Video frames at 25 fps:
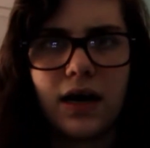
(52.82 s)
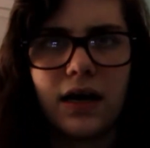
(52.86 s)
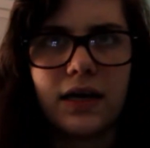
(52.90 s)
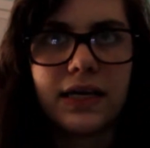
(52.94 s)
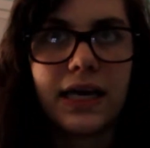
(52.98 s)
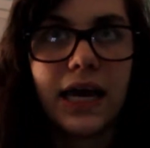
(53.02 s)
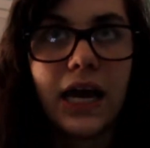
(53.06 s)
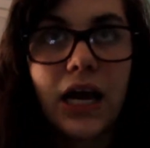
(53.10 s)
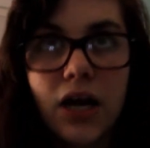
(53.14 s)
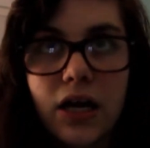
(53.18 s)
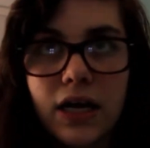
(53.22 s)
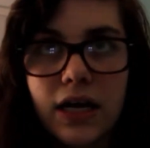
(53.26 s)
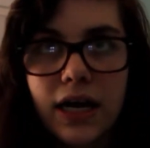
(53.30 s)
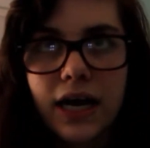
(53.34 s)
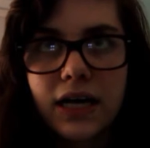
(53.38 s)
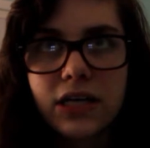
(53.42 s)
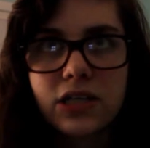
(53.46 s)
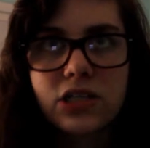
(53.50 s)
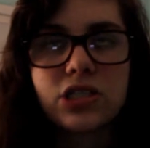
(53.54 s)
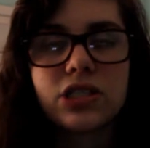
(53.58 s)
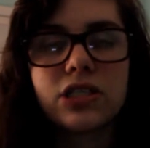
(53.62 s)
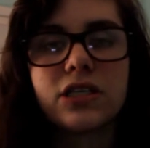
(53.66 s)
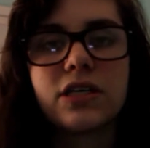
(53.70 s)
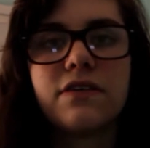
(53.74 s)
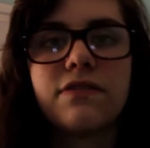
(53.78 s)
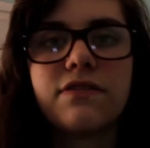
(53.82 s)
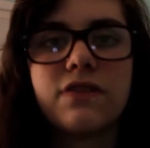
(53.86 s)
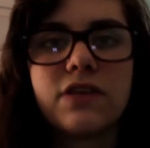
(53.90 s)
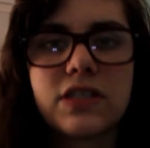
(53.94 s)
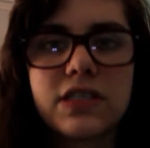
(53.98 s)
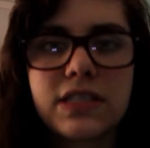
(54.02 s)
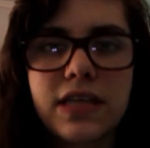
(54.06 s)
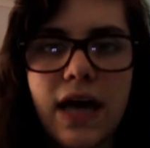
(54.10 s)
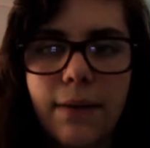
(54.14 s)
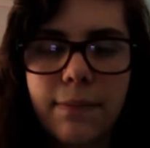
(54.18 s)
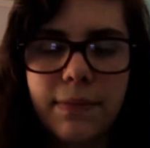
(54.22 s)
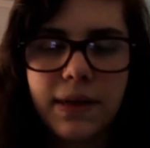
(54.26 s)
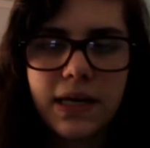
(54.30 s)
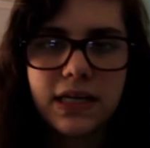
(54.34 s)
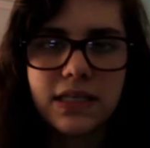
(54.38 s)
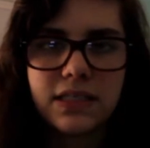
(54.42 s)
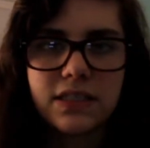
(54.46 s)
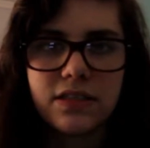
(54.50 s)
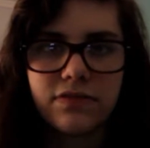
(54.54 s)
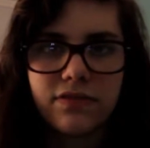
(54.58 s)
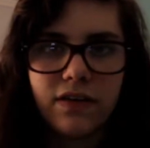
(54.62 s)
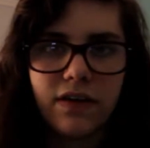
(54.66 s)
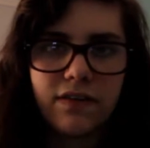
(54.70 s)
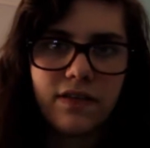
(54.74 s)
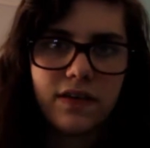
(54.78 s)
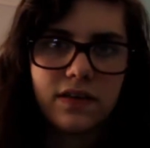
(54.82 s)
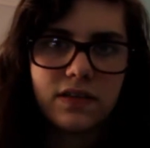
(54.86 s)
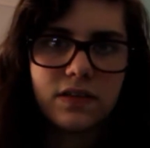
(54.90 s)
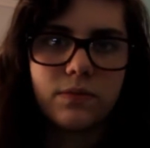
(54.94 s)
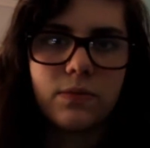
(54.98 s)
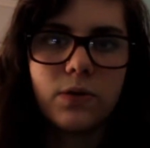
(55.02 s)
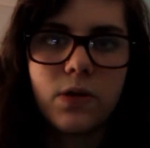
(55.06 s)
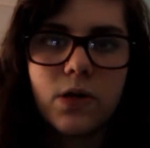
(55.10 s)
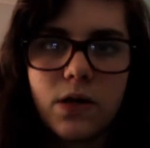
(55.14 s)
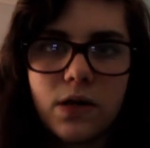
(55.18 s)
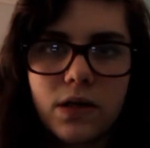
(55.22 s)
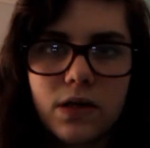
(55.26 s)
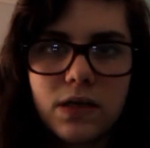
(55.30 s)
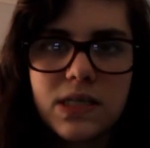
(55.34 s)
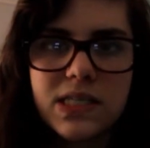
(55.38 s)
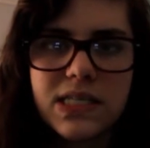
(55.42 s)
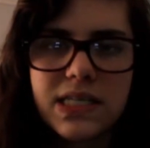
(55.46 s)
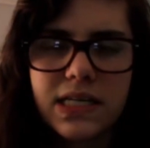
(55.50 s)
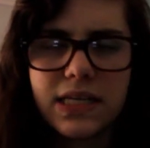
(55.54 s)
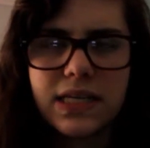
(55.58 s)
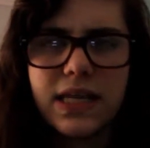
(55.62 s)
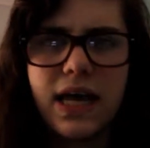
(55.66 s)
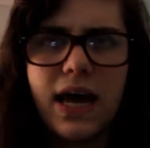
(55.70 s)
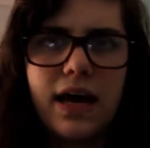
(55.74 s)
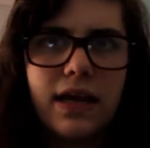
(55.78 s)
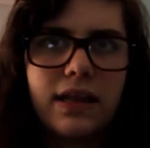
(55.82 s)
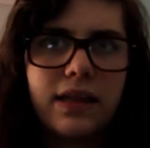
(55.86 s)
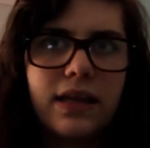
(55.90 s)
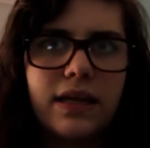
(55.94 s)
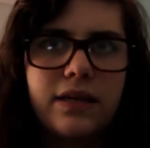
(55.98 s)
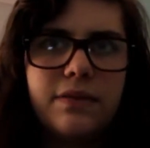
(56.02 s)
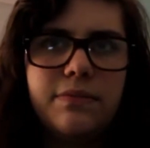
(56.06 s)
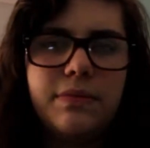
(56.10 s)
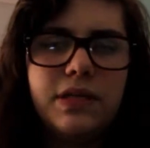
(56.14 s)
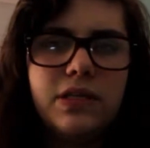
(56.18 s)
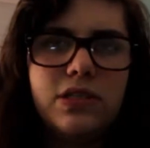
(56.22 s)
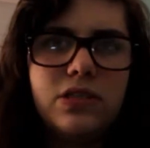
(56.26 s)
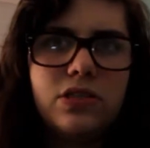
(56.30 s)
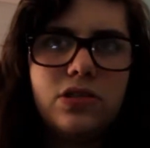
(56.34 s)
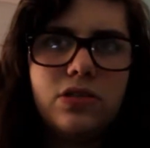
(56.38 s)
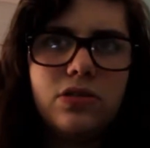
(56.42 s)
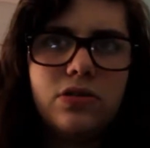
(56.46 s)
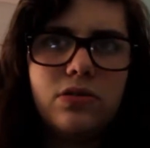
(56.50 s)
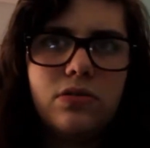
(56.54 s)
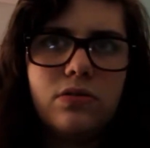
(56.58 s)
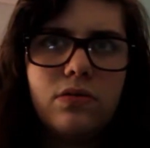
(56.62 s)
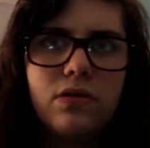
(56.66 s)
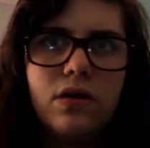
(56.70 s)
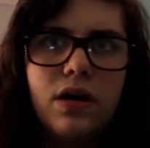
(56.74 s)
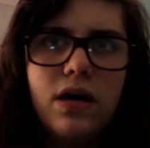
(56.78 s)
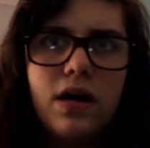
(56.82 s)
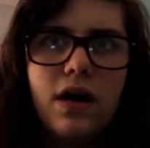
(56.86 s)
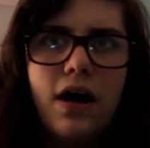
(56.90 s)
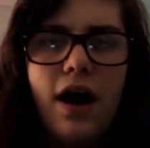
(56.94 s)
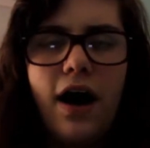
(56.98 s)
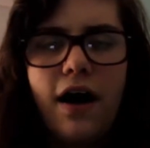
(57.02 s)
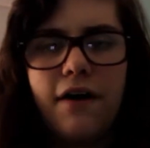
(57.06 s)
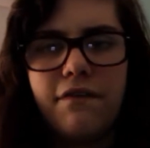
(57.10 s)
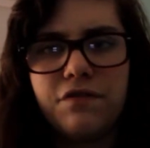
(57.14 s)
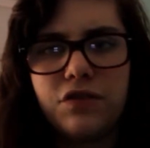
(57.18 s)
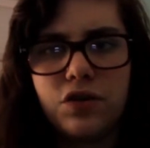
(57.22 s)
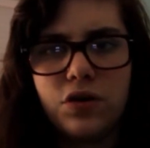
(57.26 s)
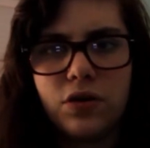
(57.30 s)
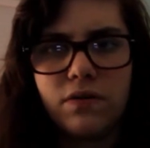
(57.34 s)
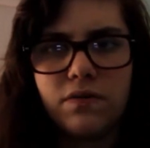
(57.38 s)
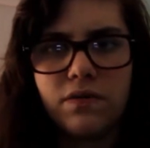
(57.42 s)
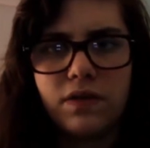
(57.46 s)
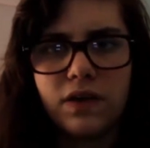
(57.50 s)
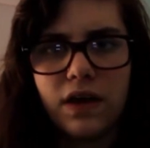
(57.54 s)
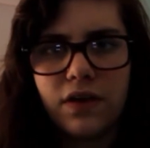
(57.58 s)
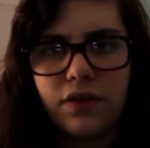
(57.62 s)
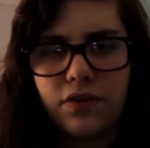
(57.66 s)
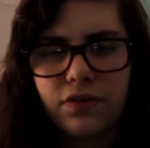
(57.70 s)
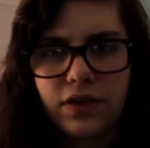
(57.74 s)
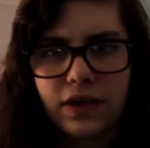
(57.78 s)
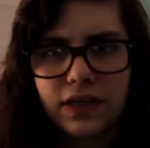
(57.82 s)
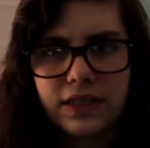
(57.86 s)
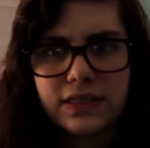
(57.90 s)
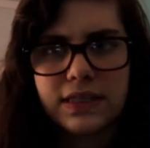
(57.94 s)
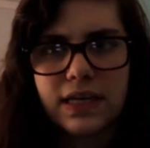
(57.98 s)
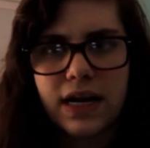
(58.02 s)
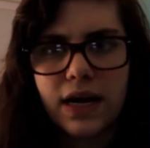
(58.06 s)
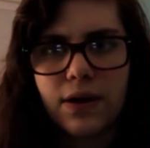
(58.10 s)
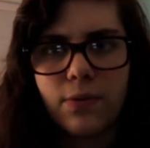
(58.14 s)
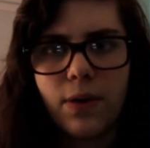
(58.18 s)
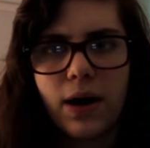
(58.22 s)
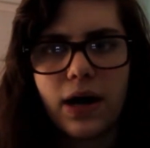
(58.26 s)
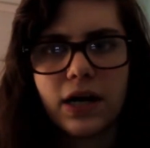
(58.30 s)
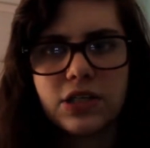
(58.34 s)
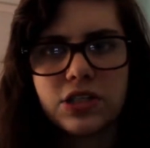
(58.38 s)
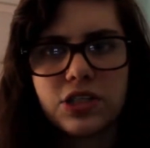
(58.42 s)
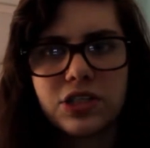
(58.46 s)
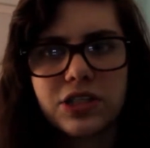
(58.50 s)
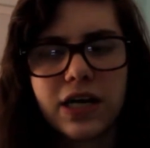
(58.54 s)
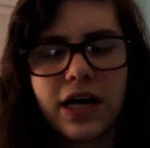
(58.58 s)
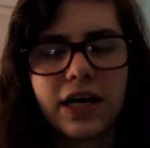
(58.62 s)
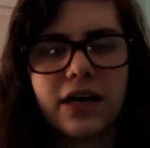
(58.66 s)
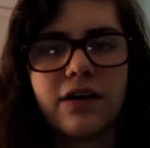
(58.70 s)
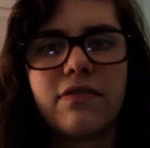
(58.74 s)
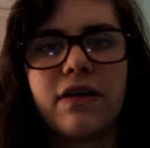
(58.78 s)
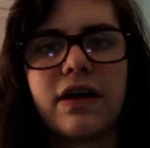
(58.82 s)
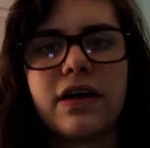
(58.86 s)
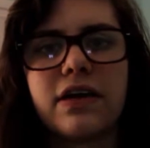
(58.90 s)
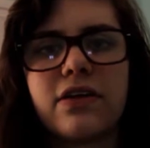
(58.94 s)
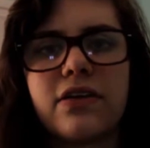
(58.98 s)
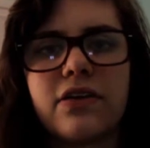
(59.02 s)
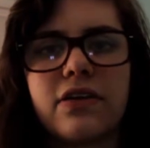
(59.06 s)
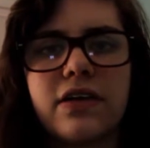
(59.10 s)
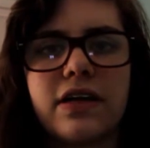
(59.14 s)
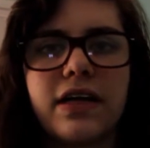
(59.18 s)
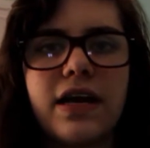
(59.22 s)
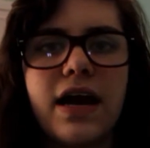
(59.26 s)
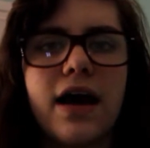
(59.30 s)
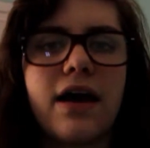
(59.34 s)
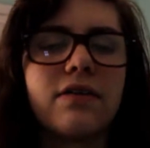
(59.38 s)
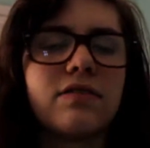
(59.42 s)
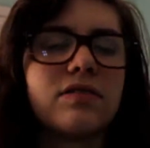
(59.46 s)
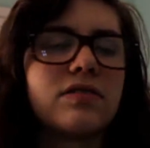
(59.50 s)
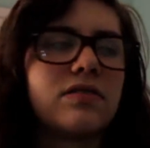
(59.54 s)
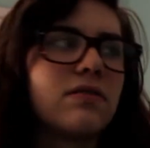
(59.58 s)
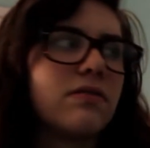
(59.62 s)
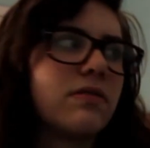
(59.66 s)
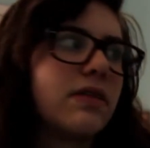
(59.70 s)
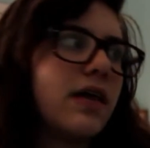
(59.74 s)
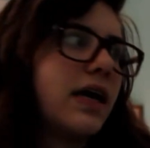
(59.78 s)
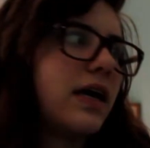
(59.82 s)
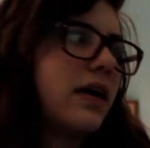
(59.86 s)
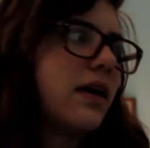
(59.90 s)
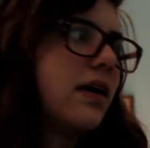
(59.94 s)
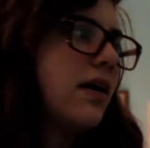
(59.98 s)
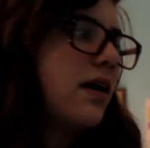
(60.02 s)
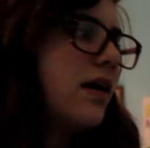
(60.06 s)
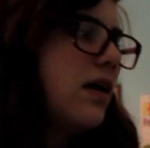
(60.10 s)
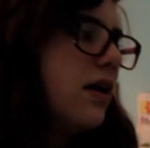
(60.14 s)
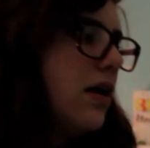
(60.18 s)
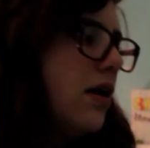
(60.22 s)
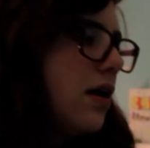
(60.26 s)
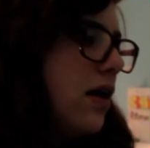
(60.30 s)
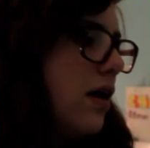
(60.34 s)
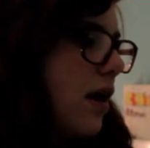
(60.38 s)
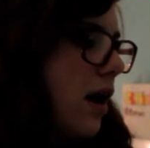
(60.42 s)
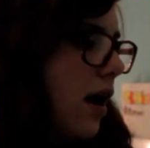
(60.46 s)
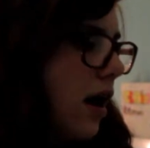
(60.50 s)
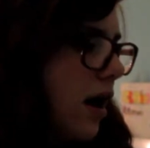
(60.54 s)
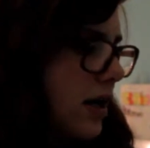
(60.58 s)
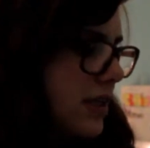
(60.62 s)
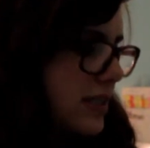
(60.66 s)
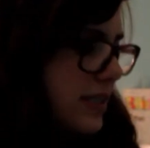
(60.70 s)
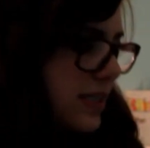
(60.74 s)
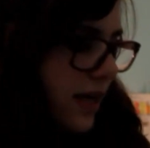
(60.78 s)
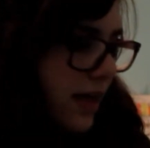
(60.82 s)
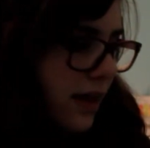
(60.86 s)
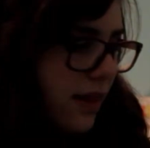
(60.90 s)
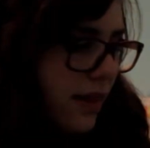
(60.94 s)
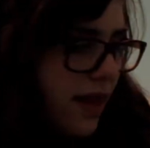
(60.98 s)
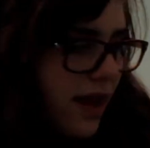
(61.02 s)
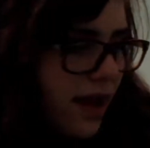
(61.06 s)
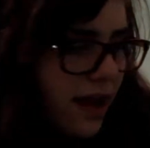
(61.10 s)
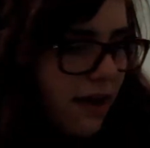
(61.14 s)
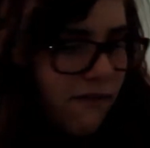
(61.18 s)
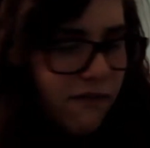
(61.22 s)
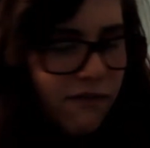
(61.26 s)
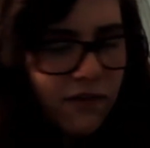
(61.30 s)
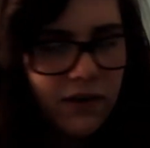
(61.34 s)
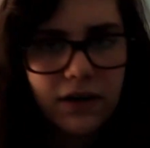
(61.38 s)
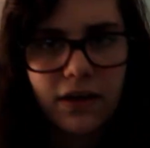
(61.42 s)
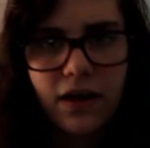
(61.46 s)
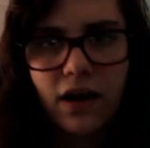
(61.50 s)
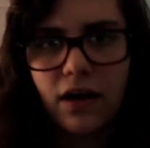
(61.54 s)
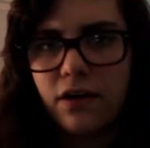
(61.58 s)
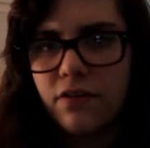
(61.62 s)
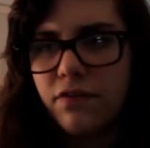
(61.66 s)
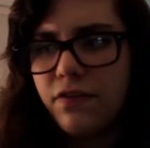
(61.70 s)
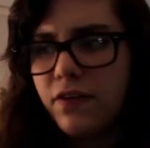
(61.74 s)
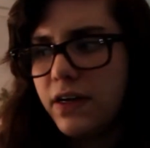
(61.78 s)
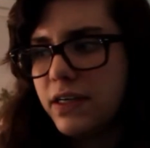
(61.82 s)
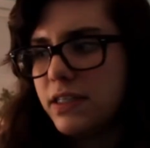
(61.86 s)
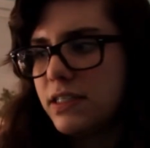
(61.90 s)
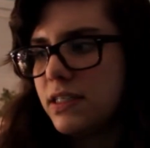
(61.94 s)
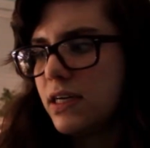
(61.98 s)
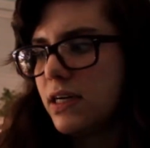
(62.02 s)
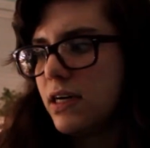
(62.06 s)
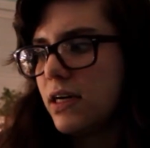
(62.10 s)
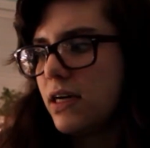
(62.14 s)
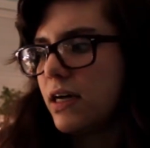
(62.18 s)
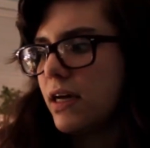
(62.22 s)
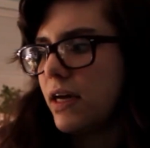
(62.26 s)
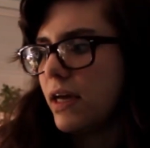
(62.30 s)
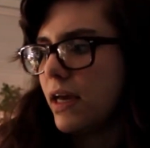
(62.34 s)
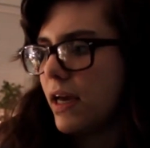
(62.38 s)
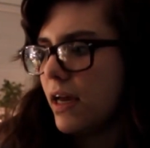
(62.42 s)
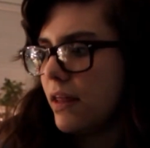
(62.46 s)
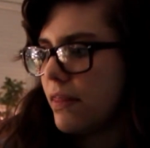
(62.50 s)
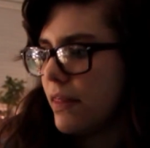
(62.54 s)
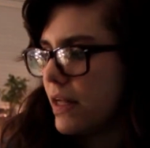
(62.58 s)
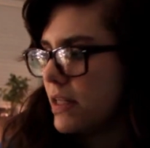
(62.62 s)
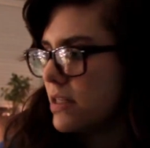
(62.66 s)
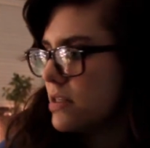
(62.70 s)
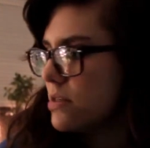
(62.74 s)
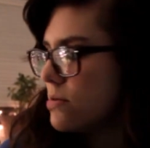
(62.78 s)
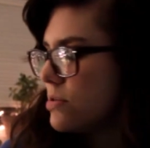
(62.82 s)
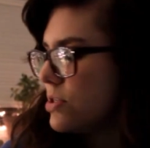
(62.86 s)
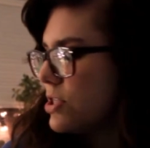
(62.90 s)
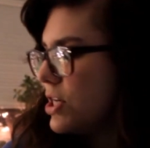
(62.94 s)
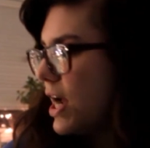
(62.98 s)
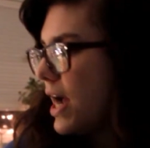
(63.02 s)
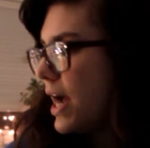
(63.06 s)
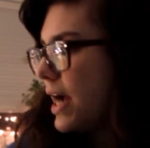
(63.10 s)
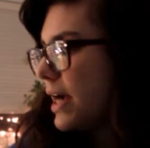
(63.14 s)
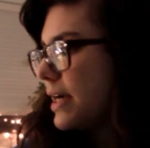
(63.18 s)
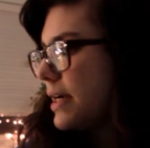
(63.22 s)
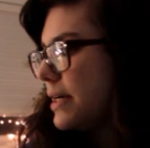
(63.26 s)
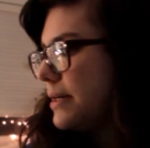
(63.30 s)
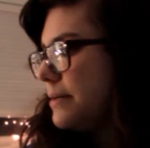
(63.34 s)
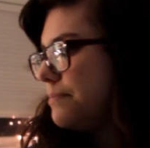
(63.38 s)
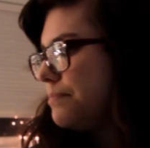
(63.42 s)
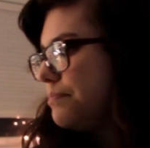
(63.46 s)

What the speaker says: Carrie actually first got me into 5 Awesome Girls, and that led me to a few of the other things that I watch kind of regularly now, so like Our Second Life and Connor Franta and That's So Jack,